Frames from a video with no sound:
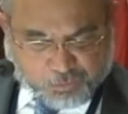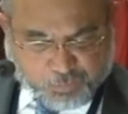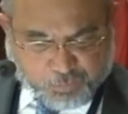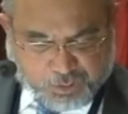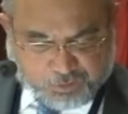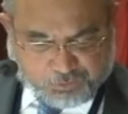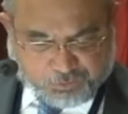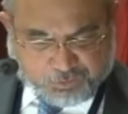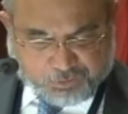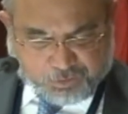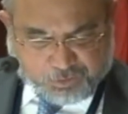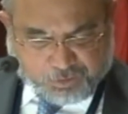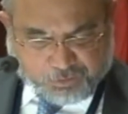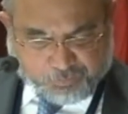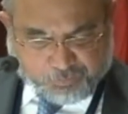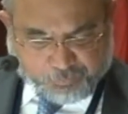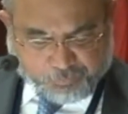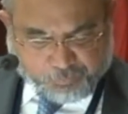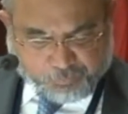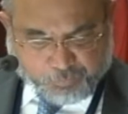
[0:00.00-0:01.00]
but
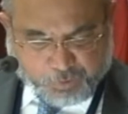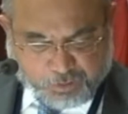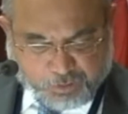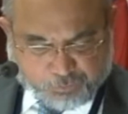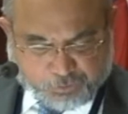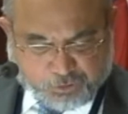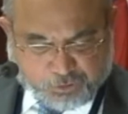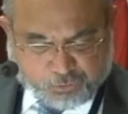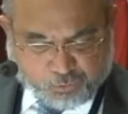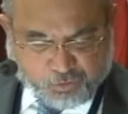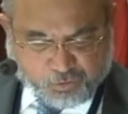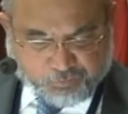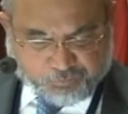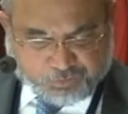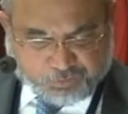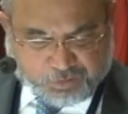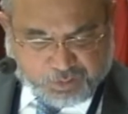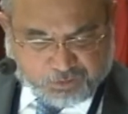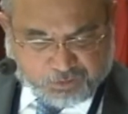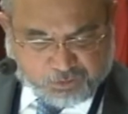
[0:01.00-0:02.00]
perhaps just to
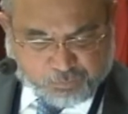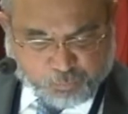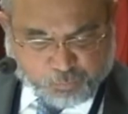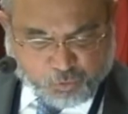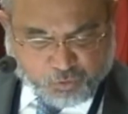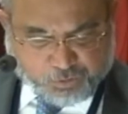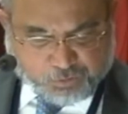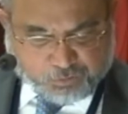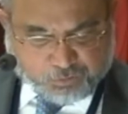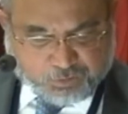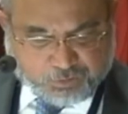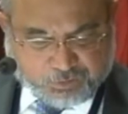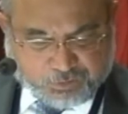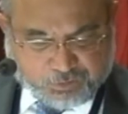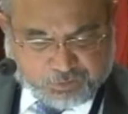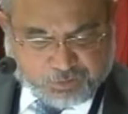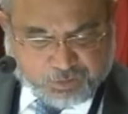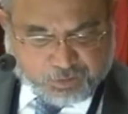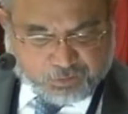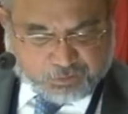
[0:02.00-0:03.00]
emphasize the point, this
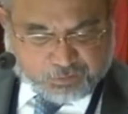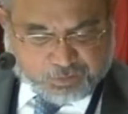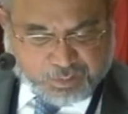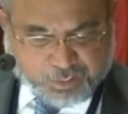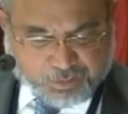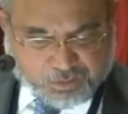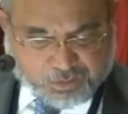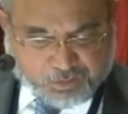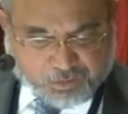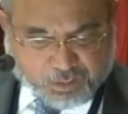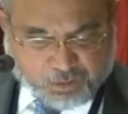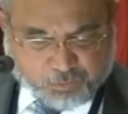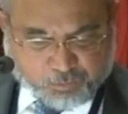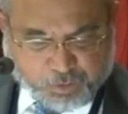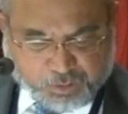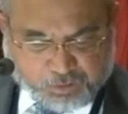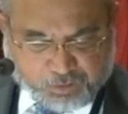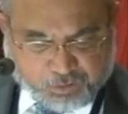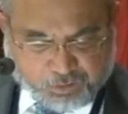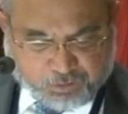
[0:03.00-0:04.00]
is a study done
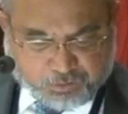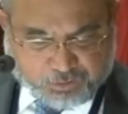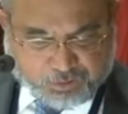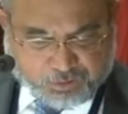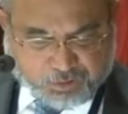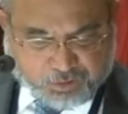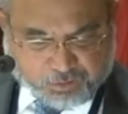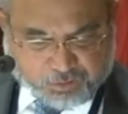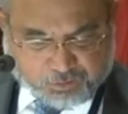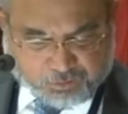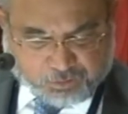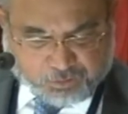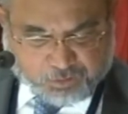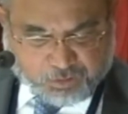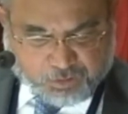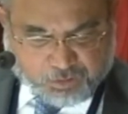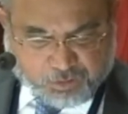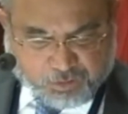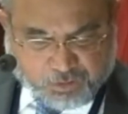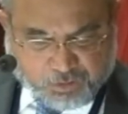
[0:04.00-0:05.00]
by Nielsen.
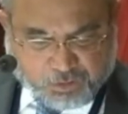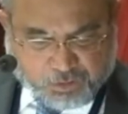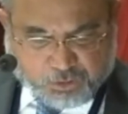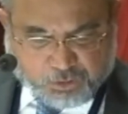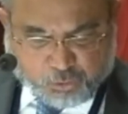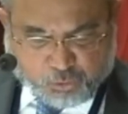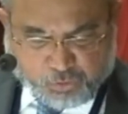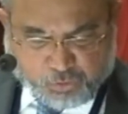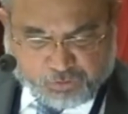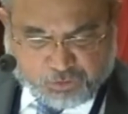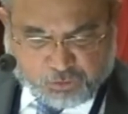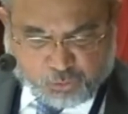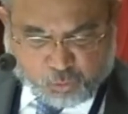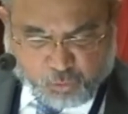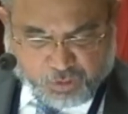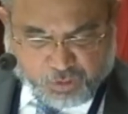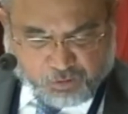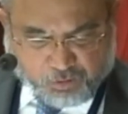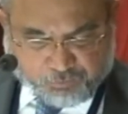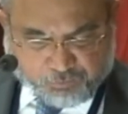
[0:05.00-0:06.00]
In
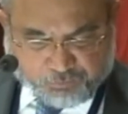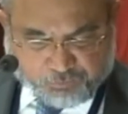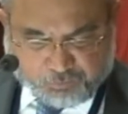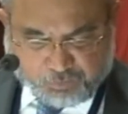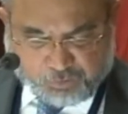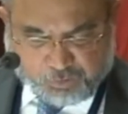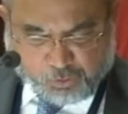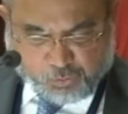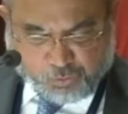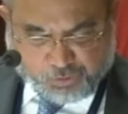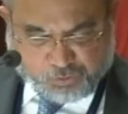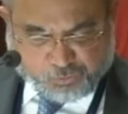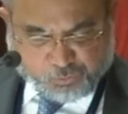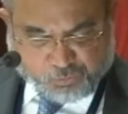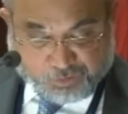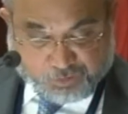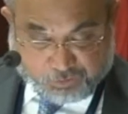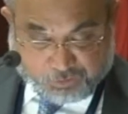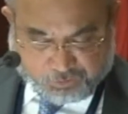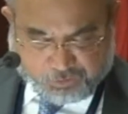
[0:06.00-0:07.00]
2012, according
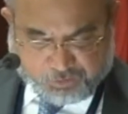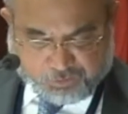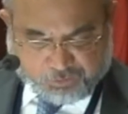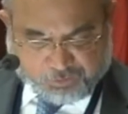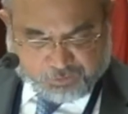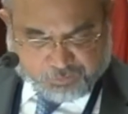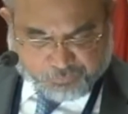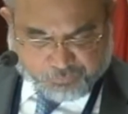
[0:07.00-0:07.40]
to Nielsen,